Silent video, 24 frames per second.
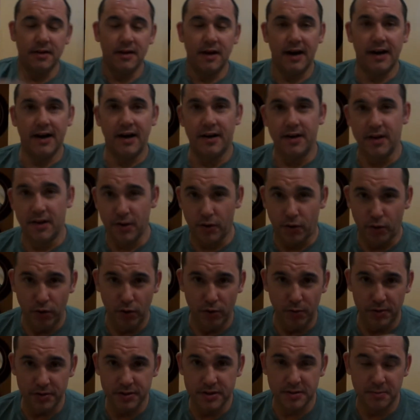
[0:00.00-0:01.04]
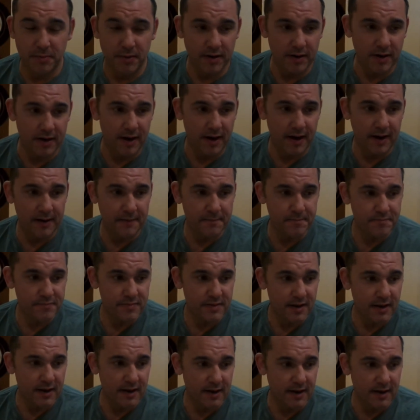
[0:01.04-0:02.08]
I got another cool one tomorrow night,
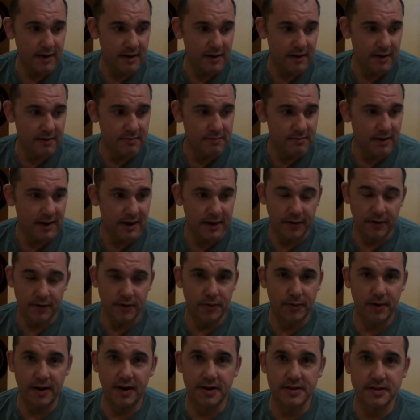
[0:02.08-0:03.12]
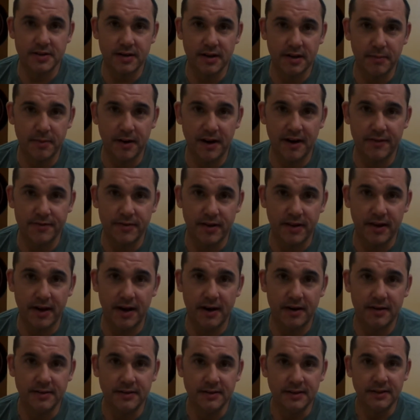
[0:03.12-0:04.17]
and uh, I don't know what else is going to be after
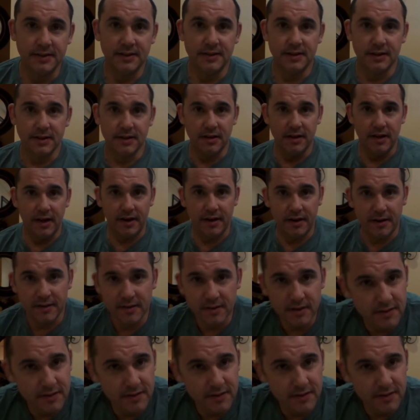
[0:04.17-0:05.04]
that. Later.